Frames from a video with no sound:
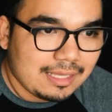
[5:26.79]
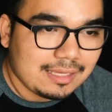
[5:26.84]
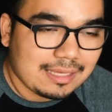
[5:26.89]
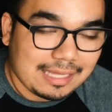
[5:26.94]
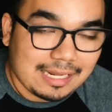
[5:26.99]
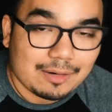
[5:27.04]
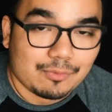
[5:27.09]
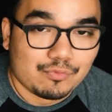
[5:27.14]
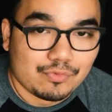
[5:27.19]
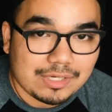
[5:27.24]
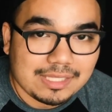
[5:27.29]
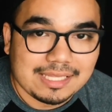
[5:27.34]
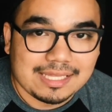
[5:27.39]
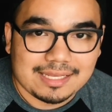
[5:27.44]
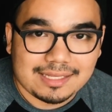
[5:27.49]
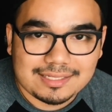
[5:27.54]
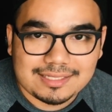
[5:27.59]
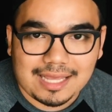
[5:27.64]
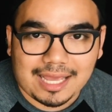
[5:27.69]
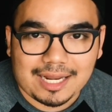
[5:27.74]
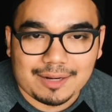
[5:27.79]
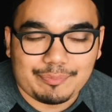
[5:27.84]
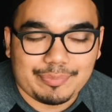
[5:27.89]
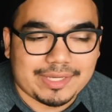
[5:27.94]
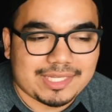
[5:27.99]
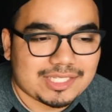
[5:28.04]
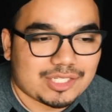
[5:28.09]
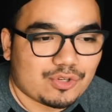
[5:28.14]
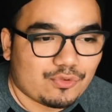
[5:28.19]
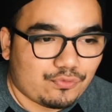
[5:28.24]
And I'm really excited
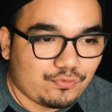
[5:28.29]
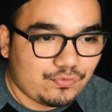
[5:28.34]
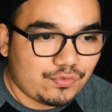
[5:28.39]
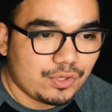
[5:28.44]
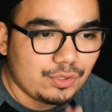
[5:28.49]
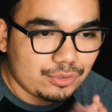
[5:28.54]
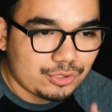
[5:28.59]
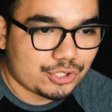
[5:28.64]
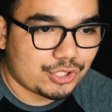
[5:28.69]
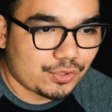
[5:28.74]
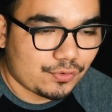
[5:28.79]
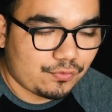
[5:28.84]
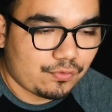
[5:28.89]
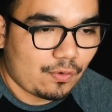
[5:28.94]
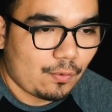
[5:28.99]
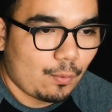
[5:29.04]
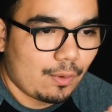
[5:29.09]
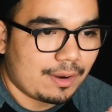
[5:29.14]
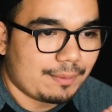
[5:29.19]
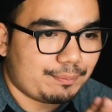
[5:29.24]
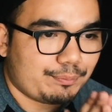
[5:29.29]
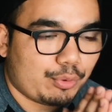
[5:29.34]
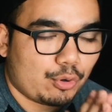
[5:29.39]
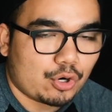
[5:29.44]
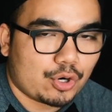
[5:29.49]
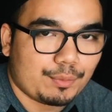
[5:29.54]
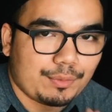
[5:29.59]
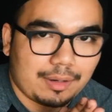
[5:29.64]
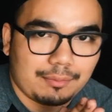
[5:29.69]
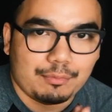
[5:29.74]
because the future for what
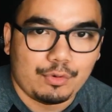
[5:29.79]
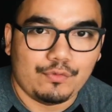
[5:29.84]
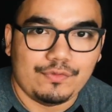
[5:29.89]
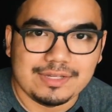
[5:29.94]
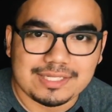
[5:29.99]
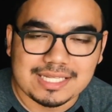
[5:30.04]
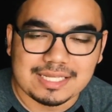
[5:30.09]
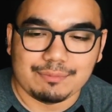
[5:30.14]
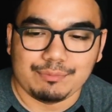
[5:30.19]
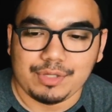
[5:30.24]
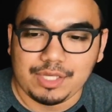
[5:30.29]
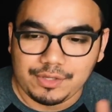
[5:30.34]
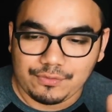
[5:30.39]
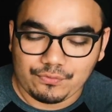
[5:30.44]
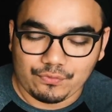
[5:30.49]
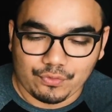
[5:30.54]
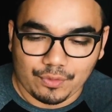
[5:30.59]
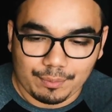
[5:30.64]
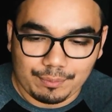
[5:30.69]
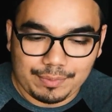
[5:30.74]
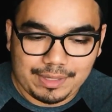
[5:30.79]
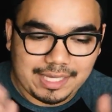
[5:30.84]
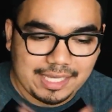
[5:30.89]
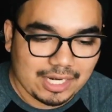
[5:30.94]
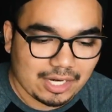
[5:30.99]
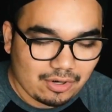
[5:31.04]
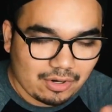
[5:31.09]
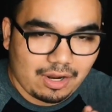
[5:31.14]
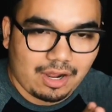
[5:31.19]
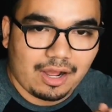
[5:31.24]
Pokemon movies can be from
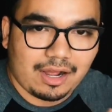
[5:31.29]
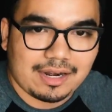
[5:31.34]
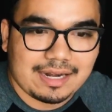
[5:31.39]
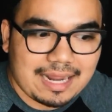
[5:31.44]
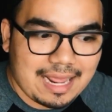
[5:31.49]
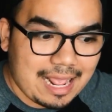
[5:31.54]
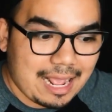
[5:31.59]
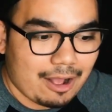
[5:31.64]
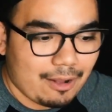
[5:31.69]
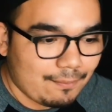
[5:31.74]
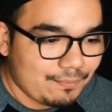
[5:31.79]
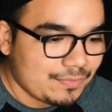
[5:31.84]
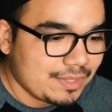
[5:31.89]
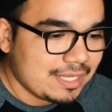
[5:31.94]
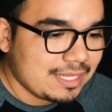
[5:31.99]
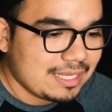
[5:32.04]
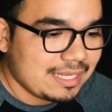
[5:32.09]
here on out